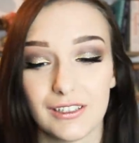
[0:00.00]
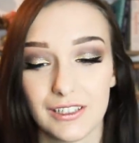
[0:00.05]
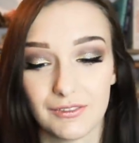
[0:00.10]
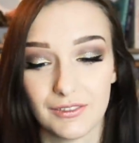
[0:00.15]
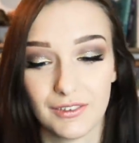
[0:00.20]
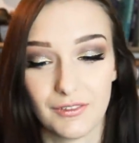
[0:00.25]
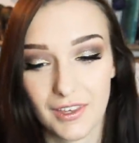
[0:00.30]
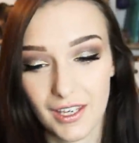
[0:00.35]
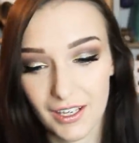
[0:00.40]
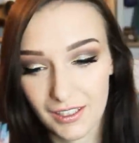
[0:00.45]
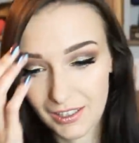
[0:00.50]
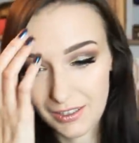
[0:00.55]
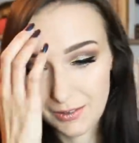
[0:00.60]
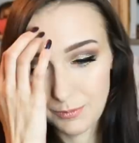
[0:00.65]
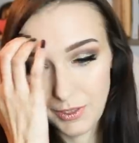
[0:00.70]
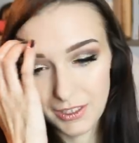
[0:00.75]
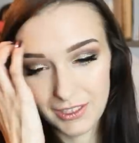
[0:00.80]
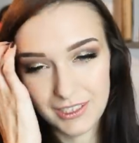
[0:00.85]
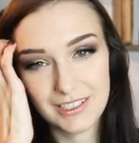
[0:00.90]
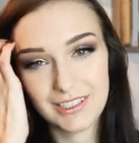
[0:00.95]
even if they are little
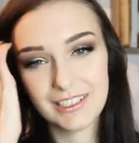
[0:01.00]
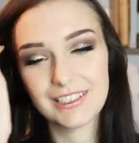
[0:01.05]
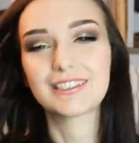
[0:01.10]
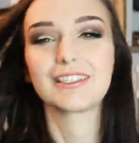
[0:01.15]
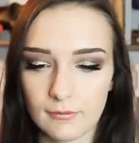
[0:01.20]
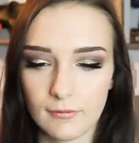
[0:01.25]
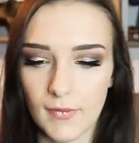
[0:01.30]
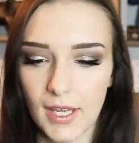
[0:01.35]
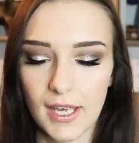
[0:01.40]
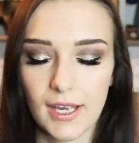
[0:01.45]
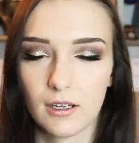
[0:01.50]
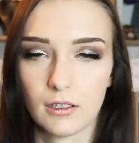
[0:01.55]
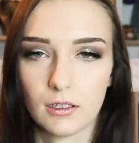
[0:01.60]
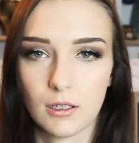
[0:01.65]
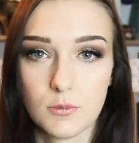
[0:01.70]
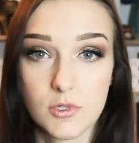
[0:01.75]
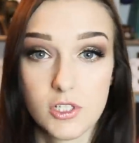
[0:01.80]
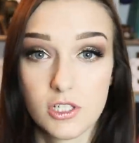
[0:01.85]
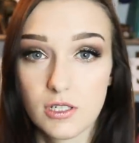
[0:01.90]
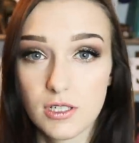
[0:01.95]
monsters. Hang on,
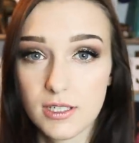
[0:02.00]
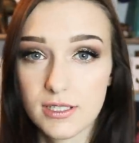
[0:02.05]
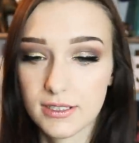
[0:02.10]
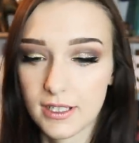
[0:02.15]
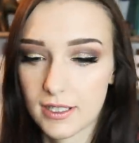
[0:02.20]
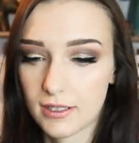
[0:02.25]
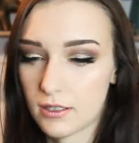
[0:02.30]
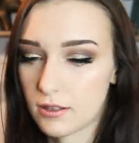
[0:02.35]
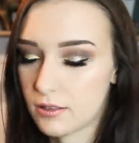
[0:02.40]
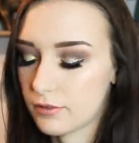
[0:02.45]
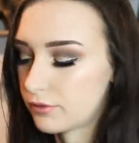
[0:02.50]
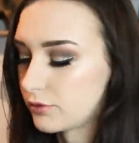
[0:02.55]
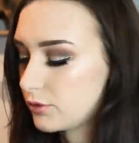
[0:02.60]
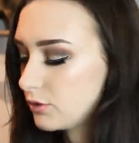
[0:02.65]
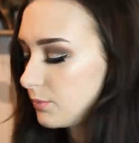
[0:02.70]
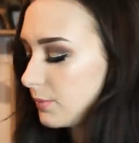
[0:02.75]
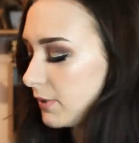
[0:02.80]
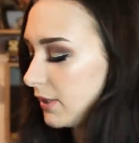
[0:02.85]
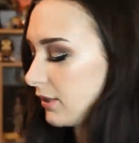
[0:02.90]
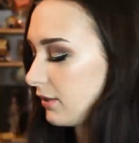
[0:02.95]
I'm sure he's getting in the
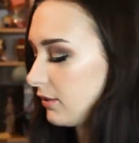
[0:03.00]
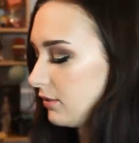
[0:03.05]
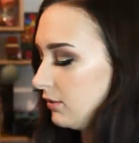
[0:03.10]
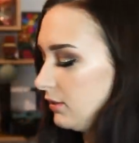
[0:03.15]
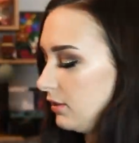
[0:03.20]
food bag.